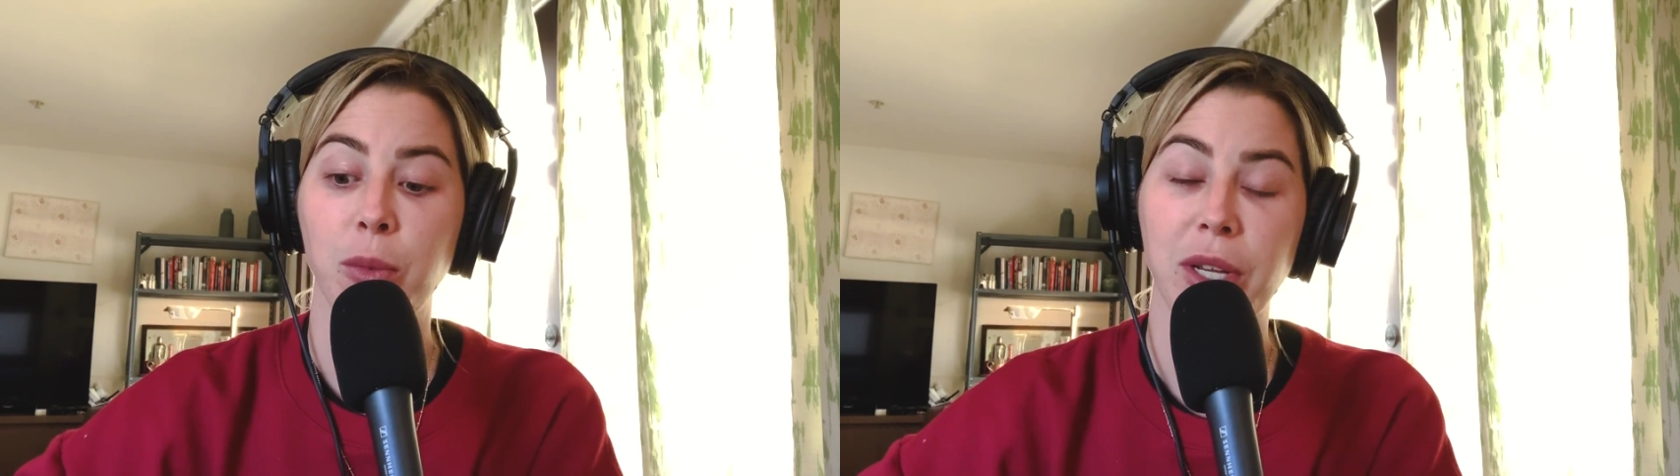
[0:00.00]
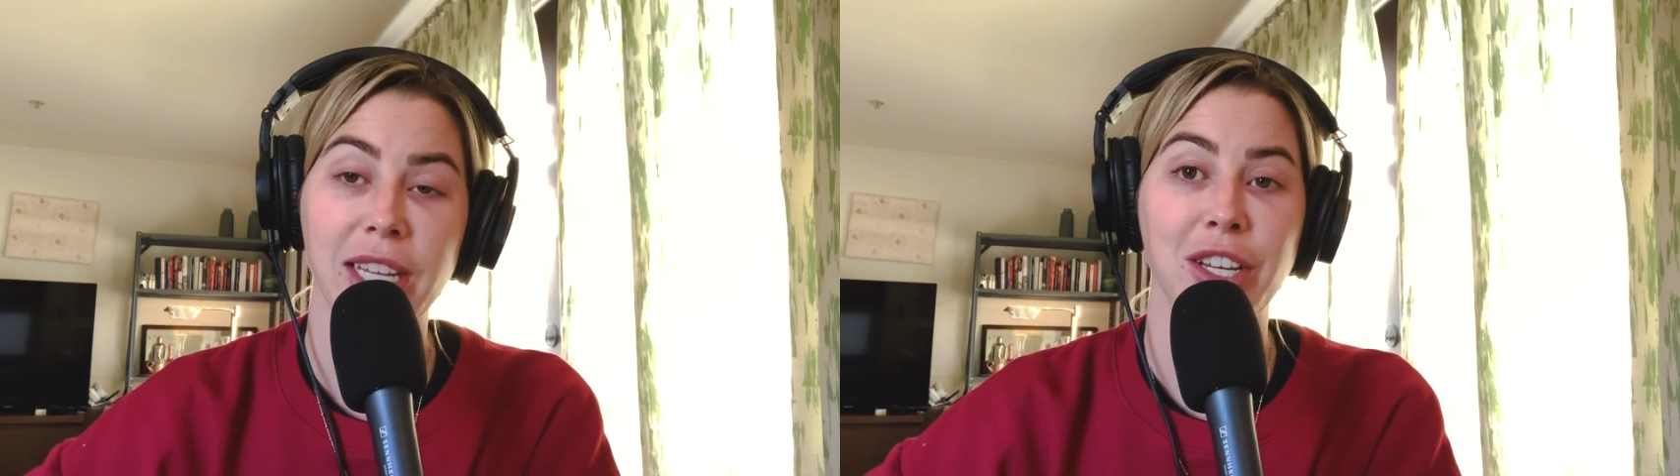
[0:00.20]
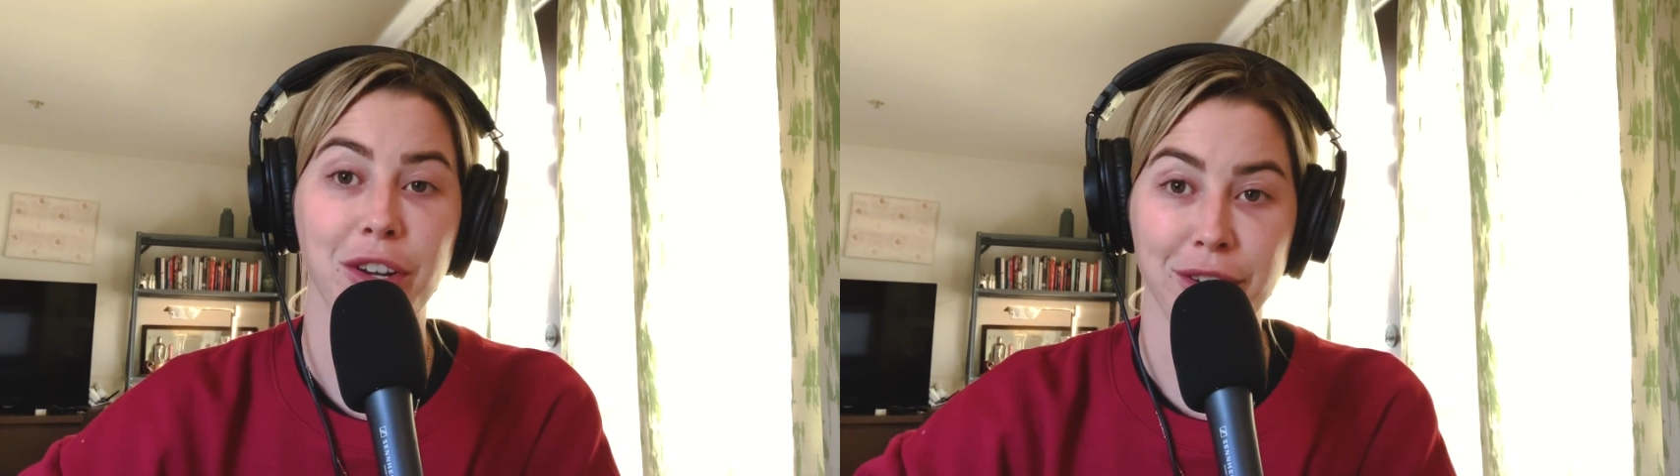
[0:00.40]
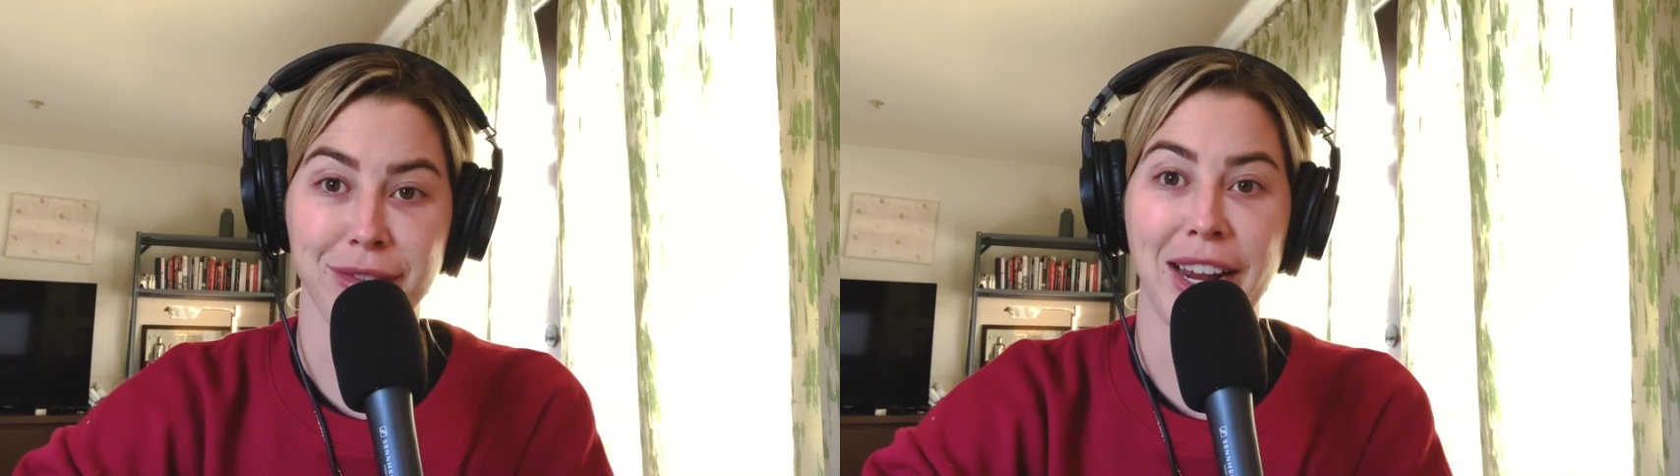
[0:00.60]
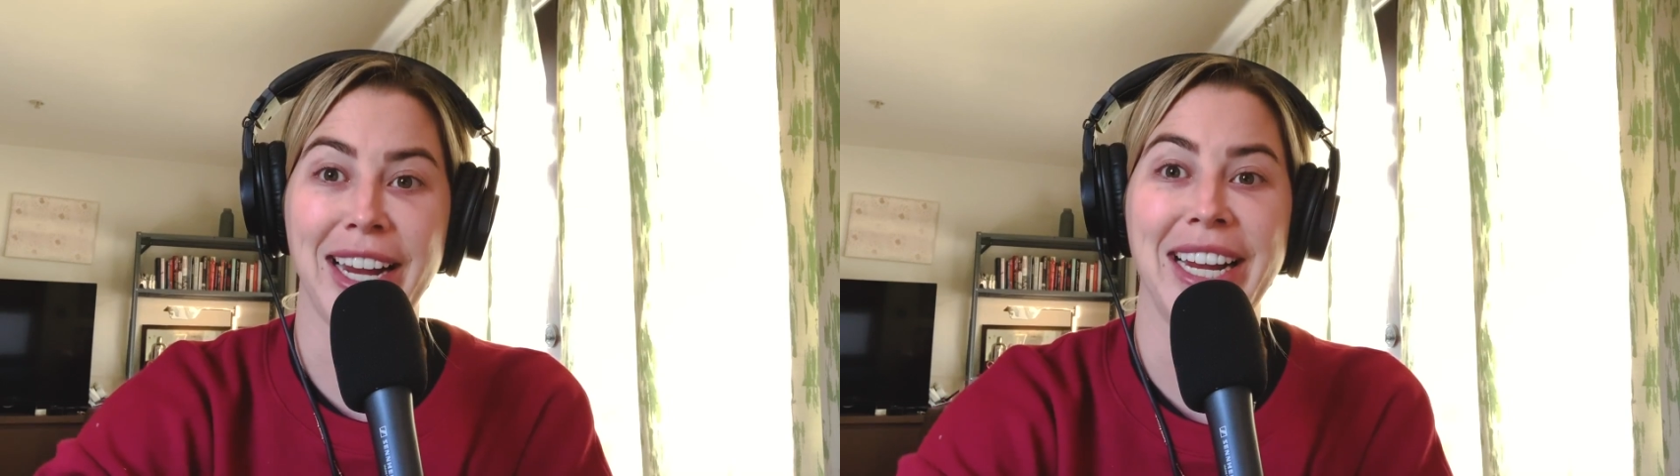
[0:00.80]
really
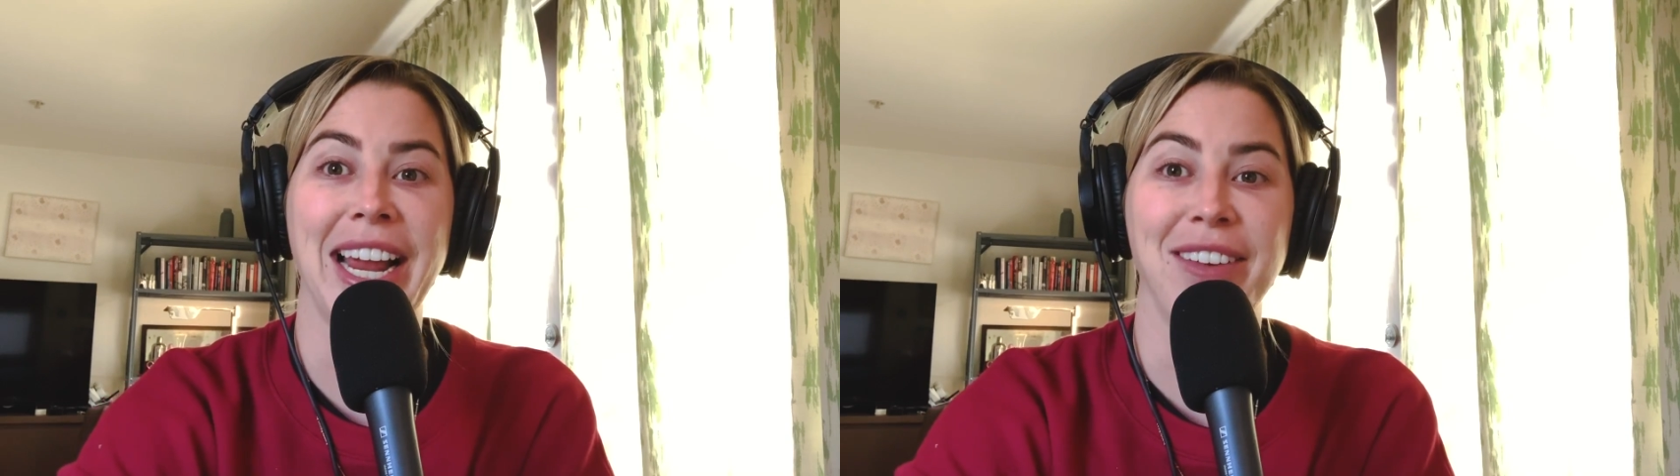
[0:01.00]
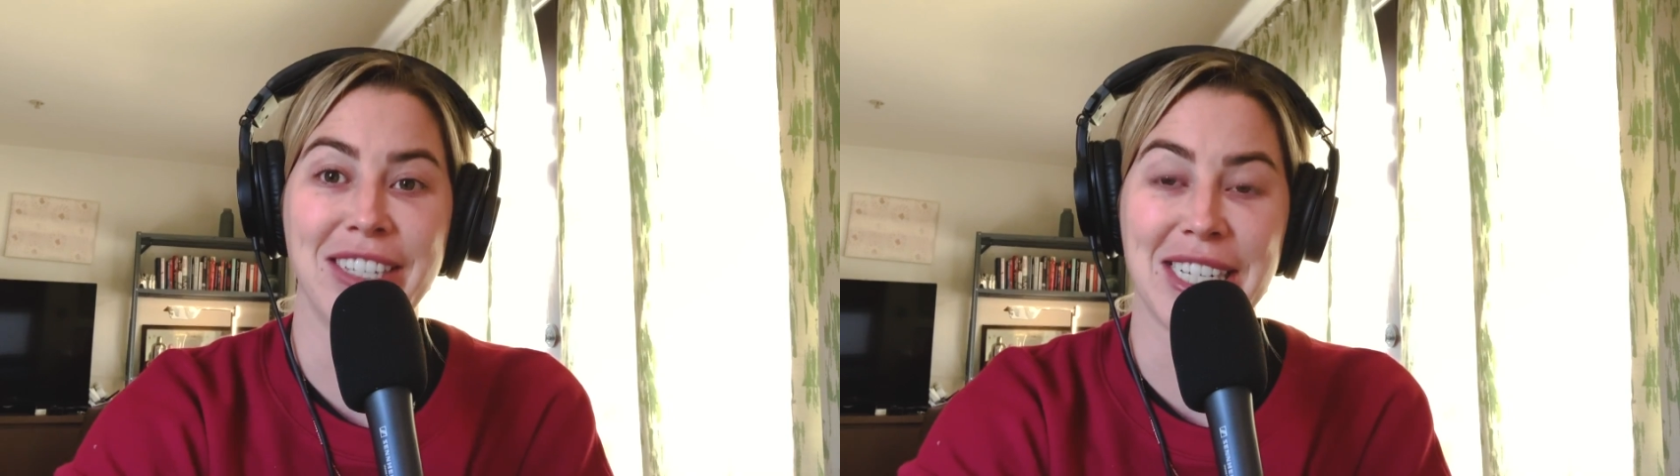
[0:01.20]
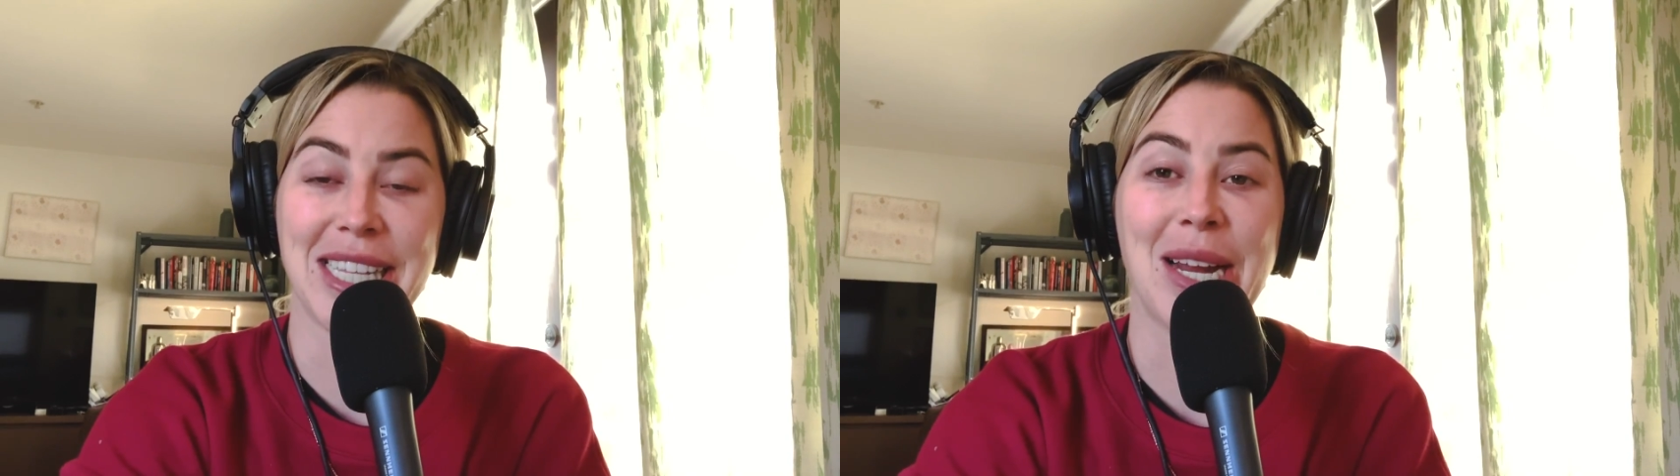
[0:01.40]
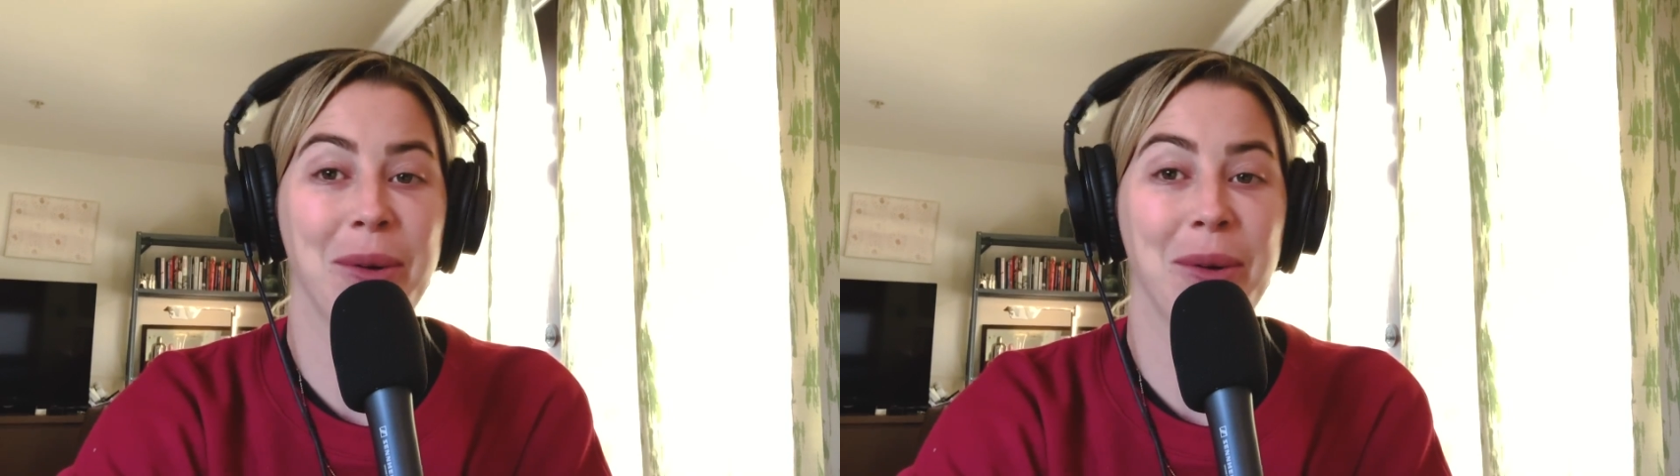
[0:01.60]
nerve-wracking having to like